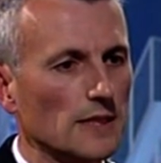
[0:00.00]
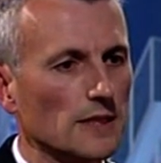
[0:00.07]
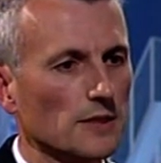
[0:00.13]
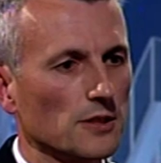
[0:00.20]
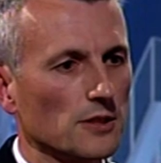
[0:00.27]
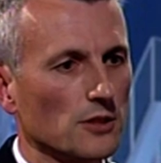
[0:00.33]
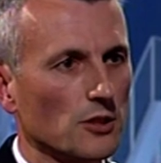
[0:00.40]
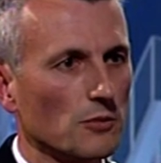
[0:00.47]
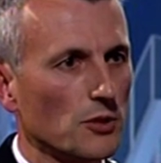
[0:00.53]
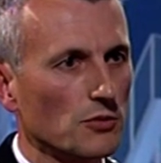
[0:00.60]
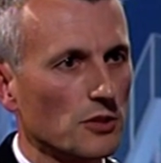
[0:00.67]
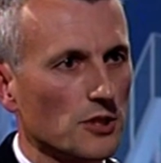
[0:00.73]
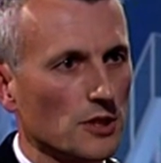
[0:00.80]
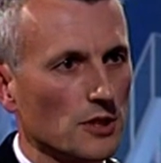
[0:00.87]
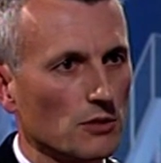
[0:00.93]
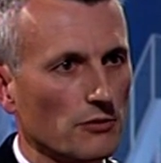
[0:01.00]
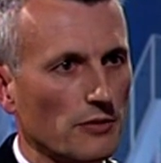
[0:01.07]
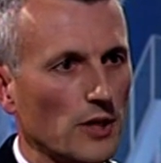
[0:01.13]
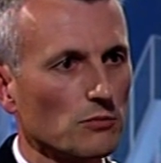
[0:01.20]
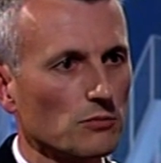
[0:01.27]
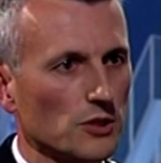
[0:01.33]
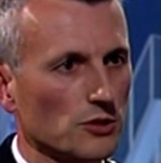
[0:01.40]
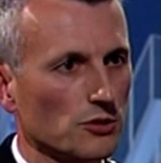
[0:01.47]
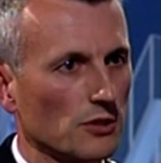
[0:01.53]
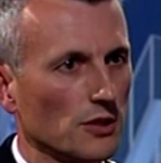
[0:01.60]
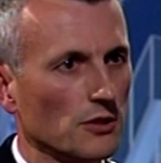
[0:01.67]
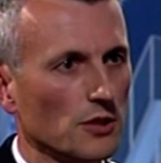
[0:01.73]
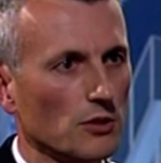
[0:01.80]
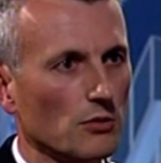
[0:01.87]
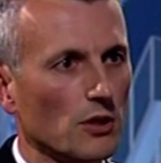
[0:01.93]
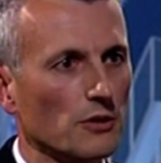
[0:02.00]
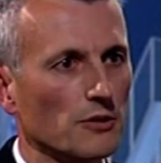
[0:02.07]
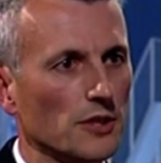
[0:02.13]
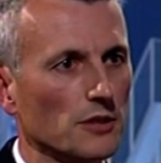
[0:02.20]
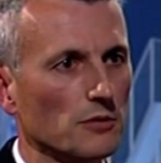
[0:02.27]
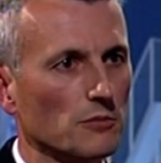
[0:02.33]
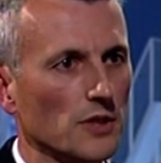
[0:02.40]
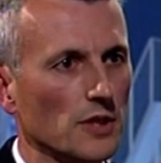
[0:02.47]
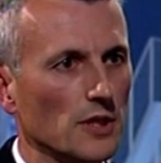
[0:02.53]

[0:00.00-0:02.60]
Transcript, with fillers: I think the community who have helped us throughout the inquiry can